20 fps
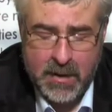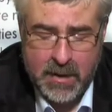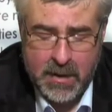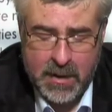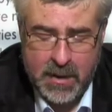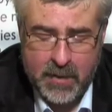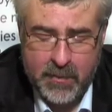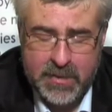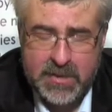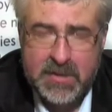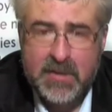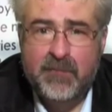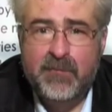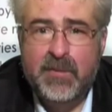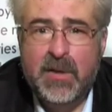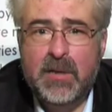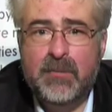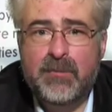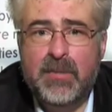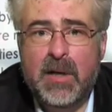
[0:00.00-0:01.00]
I want to have
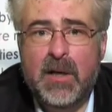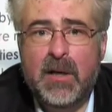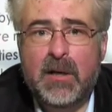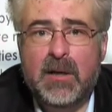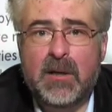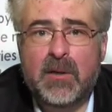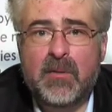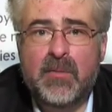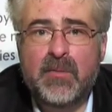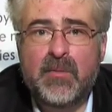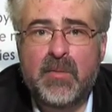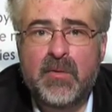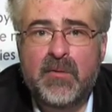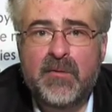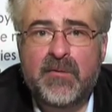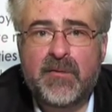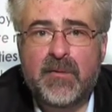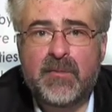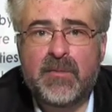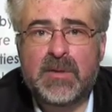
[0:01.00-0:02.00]
paid parking
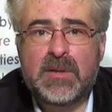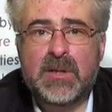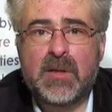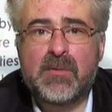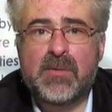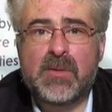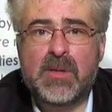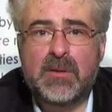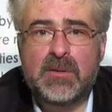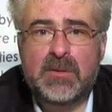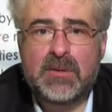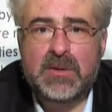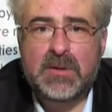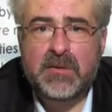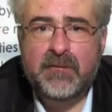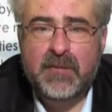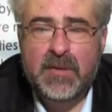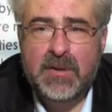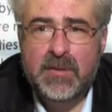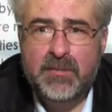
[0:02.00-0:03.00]
removed from the town centres
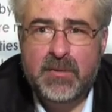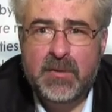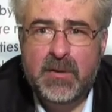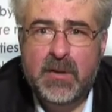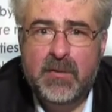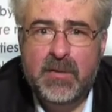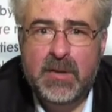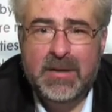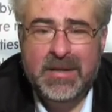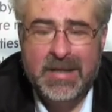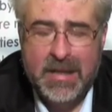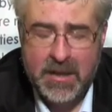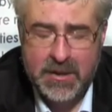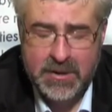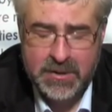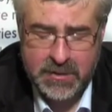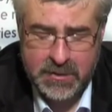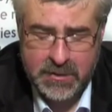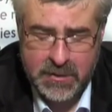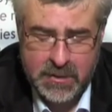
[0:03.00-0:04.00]
of Tipperary and
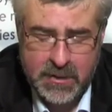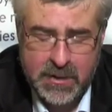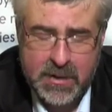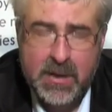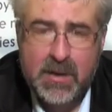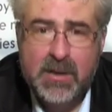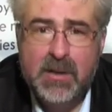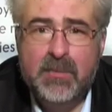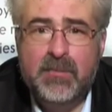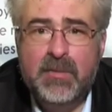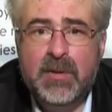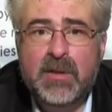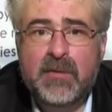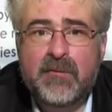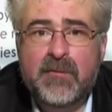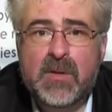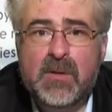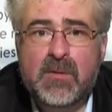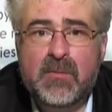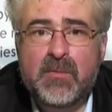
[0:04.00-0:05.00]
Cashel, as I
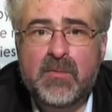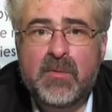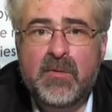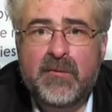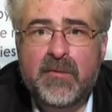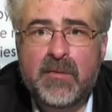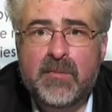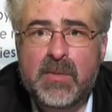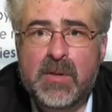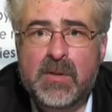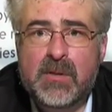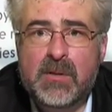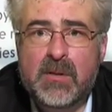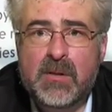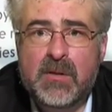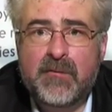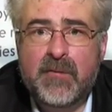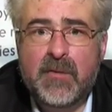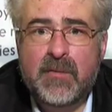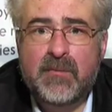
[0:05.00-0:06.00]
believe it's removing
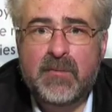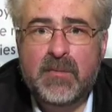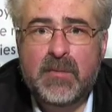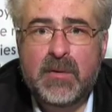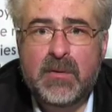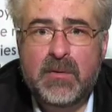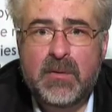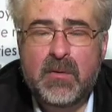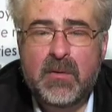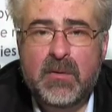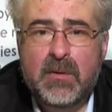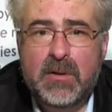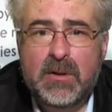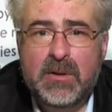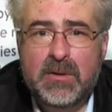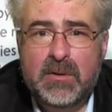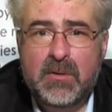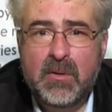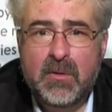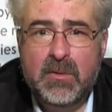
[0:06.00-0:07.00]
business from local,
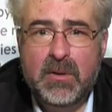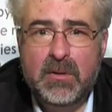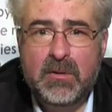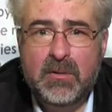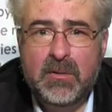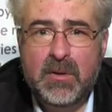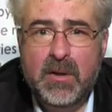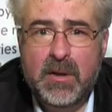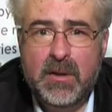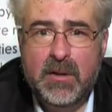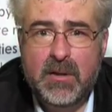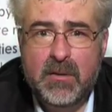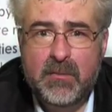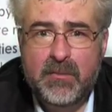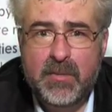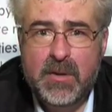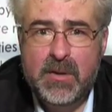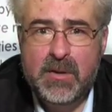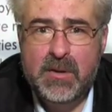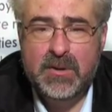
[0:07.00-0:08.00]
local uh,
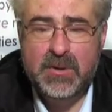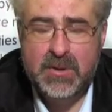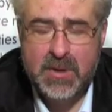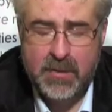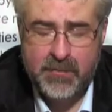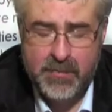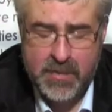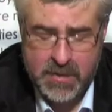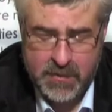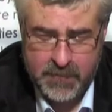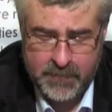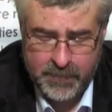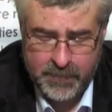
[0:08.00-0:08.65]
companies and shops.